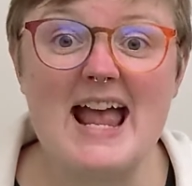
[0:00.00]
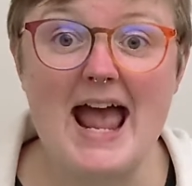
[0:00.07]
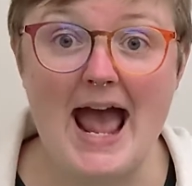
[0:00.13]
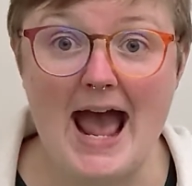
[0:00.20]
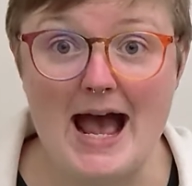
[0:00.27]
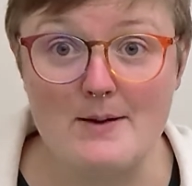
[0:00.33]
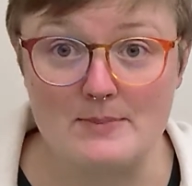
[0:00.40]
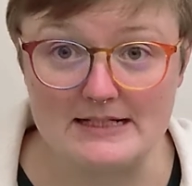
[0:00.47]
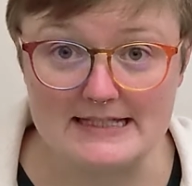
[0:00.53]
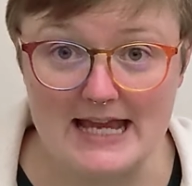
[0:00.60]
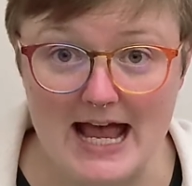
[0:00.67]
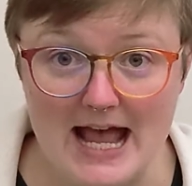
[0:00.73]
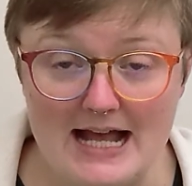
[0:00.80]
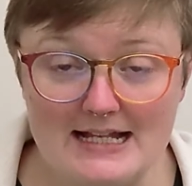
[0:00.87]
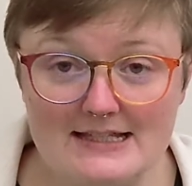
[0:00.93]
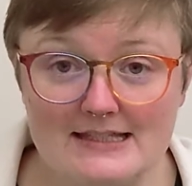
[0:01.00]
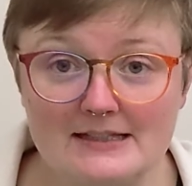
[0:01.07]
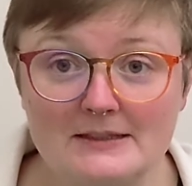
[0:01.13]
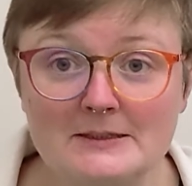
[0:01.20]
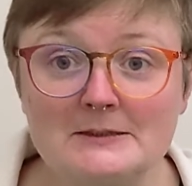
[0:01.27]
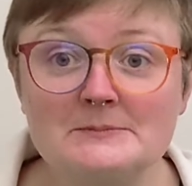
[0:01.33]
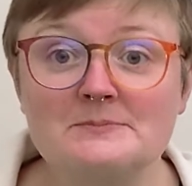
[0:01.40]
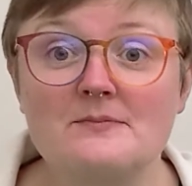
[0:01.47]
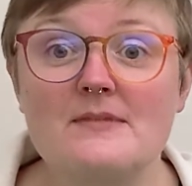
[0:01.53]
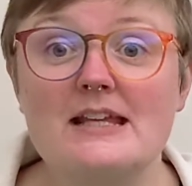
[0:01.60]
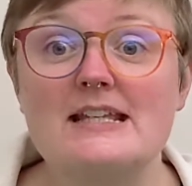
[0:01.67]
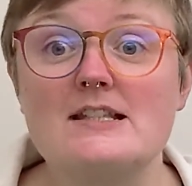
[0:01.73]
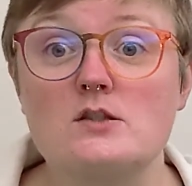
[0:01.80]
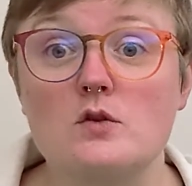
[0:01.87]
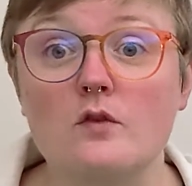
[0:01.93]
habitat
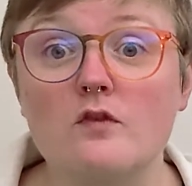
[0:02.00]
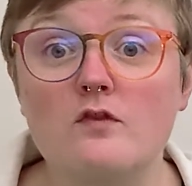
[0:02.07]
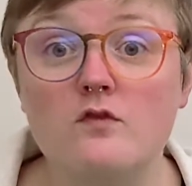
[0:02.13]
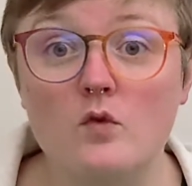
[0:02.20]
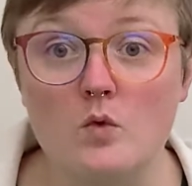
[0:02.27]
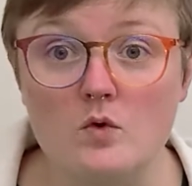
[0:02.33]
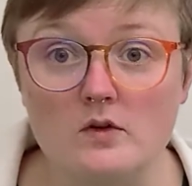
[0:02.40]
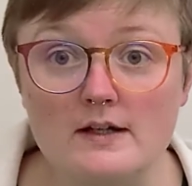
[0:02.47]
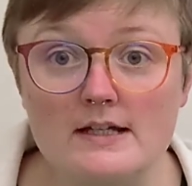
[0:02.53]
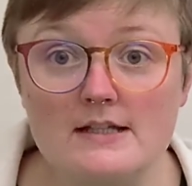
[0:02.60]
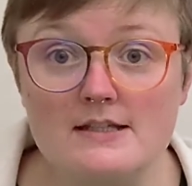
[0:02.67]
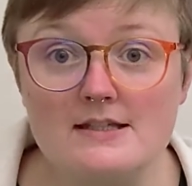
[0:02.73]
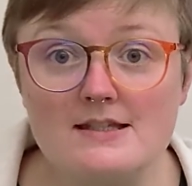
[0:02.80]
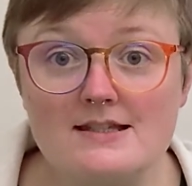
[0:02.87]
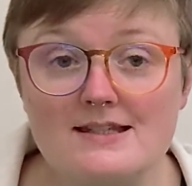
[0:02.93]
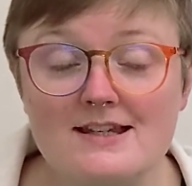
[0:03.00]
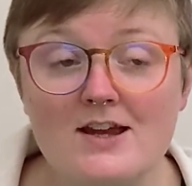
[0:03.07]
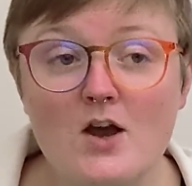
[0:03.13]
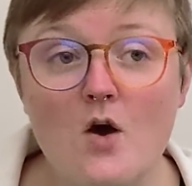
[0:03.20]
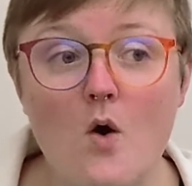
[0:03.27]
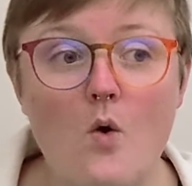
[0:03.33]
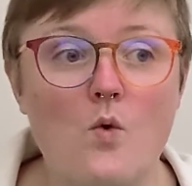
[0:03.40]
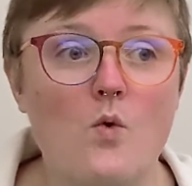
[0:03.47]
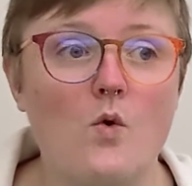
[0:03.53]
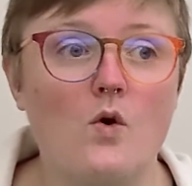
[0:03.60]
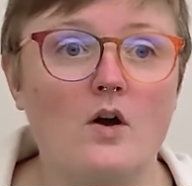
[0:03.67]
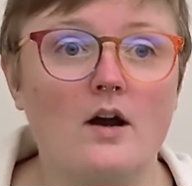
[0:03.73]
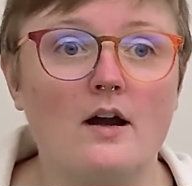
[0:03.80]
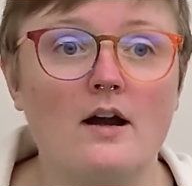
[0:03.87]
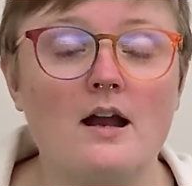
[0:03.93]
is the forest
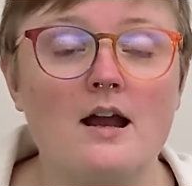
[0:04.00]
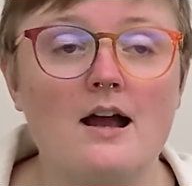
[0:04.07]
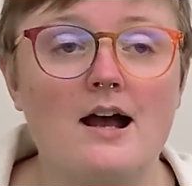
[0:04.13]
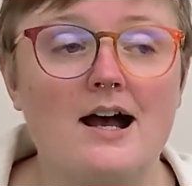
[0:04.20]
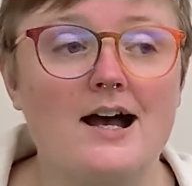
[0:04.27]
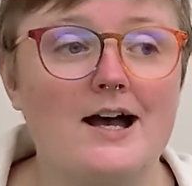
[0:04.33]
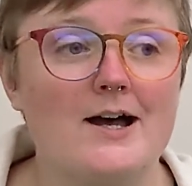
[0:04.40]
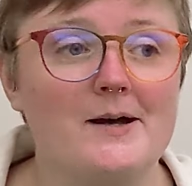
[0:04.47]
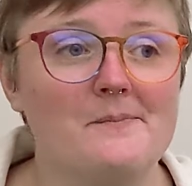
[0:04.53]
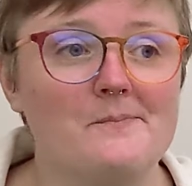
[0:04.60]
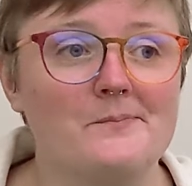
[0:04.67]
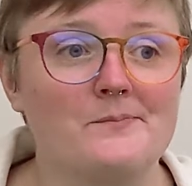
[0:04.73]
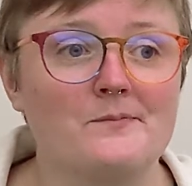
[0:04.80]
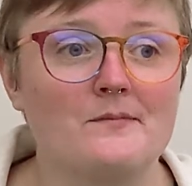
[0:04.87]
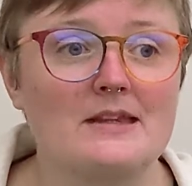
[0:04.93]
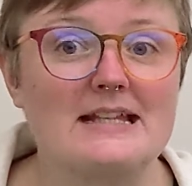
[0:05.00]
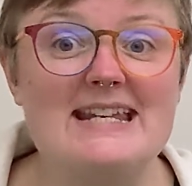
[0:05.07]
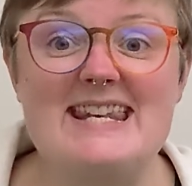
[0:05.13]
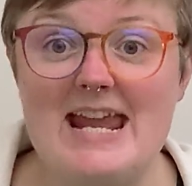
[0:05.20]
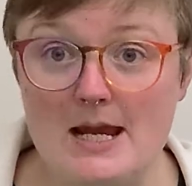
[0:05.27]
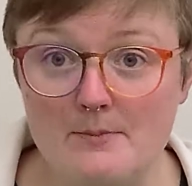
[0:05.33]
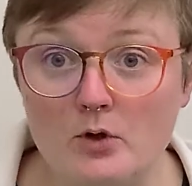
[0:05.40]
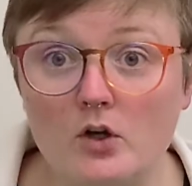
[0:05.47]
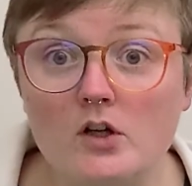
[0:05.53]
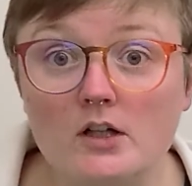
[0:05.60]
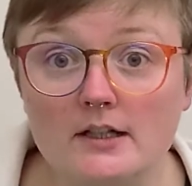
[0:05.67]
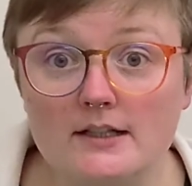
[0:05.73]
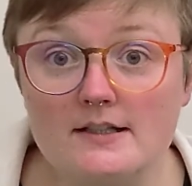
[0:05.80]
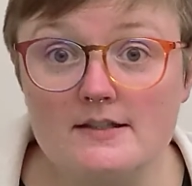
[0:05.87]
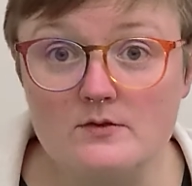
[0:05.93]
or
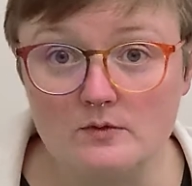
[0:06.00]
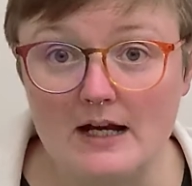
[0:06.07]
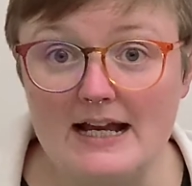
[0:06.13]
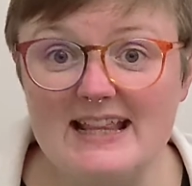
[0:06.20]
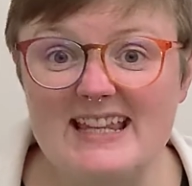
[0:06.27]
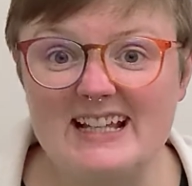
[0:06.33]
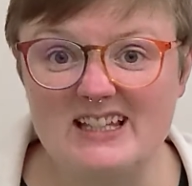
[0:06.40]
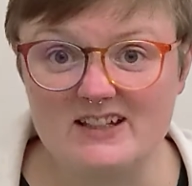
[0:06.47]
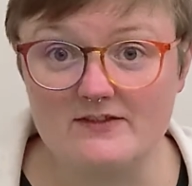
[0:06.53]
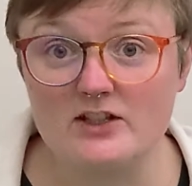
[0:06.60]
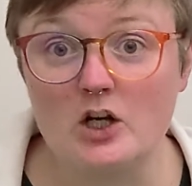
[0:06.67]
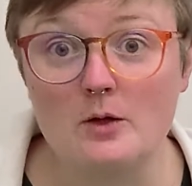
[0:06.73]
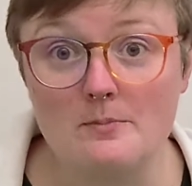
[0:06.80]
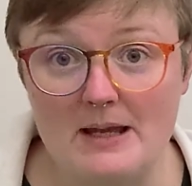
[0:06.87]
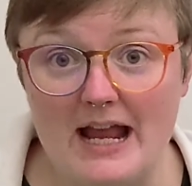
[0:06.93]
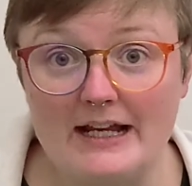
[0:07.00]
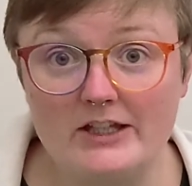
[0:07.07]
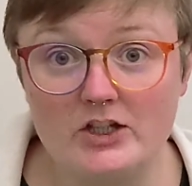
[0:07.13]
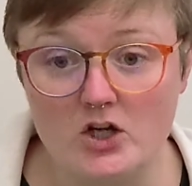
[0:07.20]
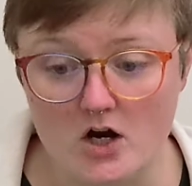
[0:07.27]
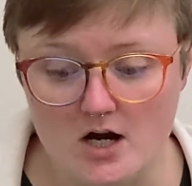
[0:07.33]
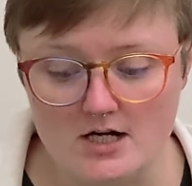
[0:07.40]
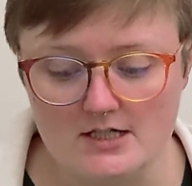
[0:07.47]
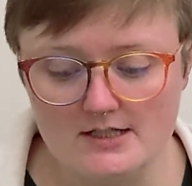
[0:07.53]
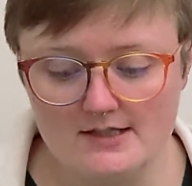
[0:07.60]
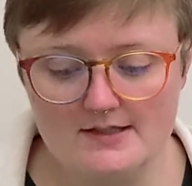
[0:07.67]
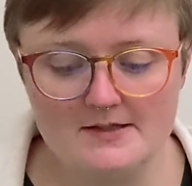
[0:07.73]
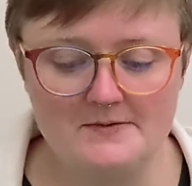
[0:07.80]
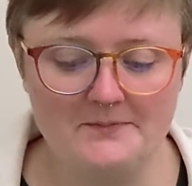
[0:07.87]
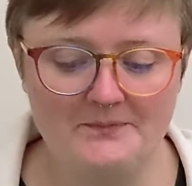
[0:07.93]
neighborhoods, right? They live in our
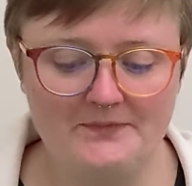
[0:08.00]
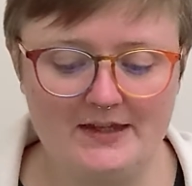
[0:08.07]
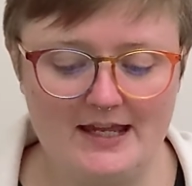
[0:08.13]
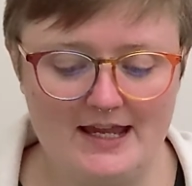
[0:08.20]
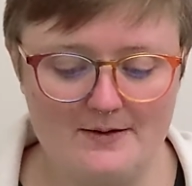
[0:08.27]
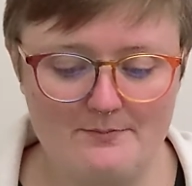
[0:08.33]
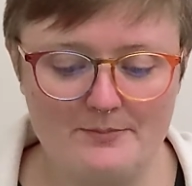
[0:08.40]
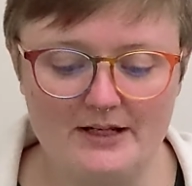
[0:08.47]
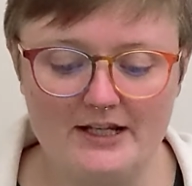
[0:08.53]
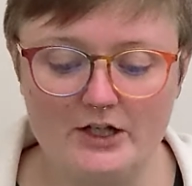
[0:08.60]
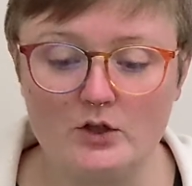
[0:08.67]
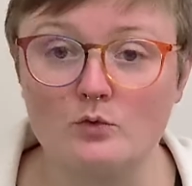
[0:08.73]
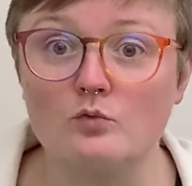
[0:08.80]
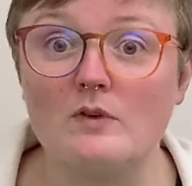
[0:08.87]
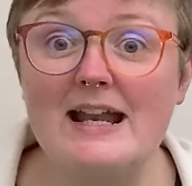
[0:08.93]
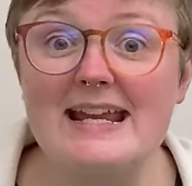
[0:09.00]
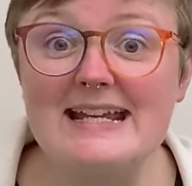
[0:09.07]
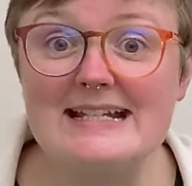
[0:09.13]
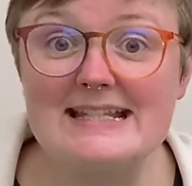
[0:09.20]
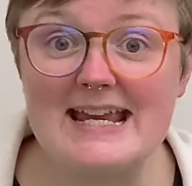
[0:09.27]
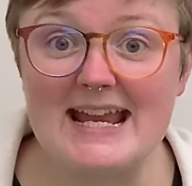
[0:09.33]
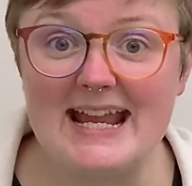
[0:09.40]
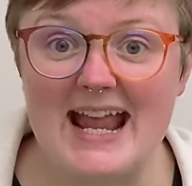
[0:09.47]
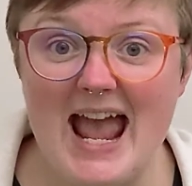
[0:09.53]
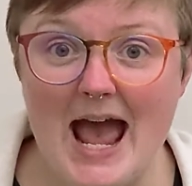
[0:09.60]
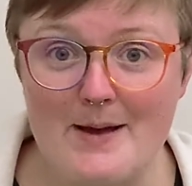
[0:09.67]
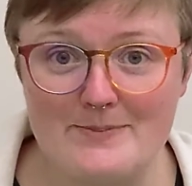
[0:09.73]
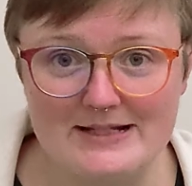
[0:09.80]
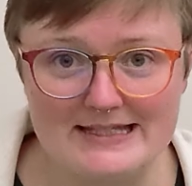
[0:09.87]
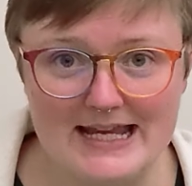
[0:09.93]
backyards. But an orangutan
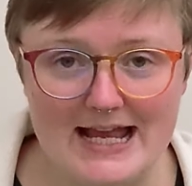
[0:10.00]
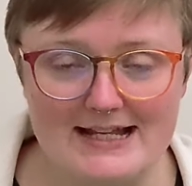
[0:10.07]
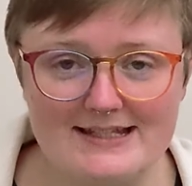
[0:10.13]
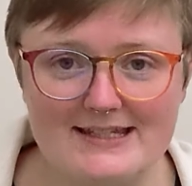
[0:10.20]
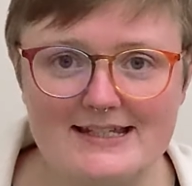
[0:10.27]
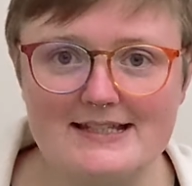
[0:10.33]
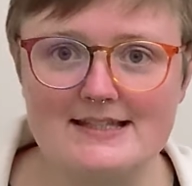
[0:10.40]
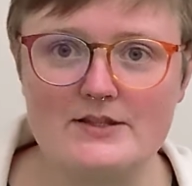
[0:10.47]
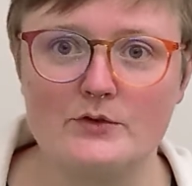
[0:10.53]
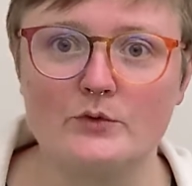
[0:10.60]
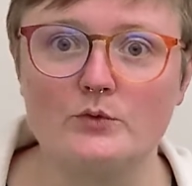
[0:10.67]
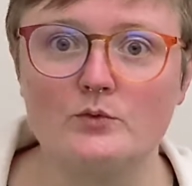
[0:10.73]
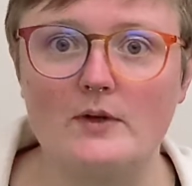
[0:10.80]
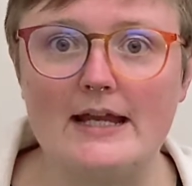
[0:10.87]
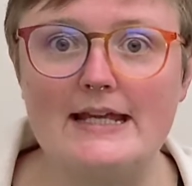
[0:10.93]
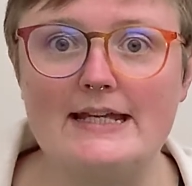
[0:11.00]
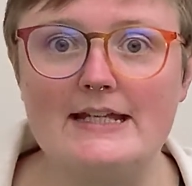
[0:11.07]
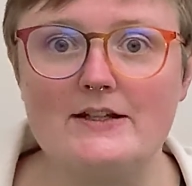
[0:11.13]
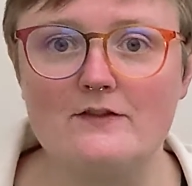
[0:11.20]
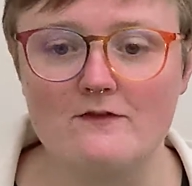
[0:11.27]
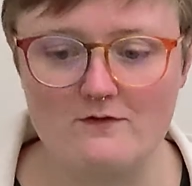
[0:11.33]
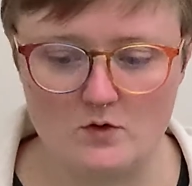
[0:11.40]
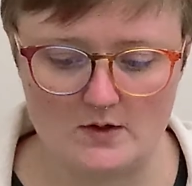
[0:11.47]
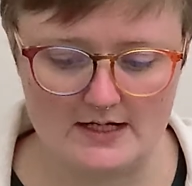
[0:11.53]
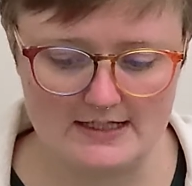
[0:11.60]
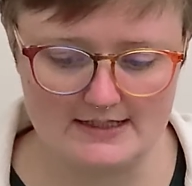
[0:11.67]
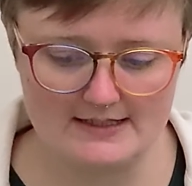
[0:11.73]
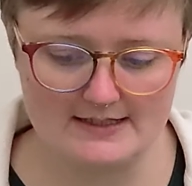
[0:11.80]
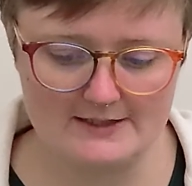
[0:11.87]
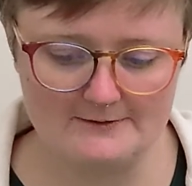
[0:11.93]
habitat is the
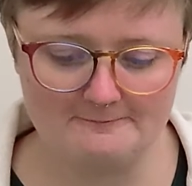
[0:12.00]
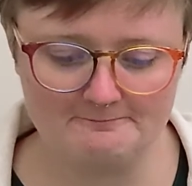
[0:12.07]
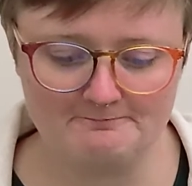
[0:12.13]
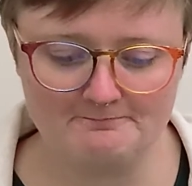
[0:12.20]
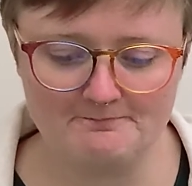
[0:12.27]
rainforest.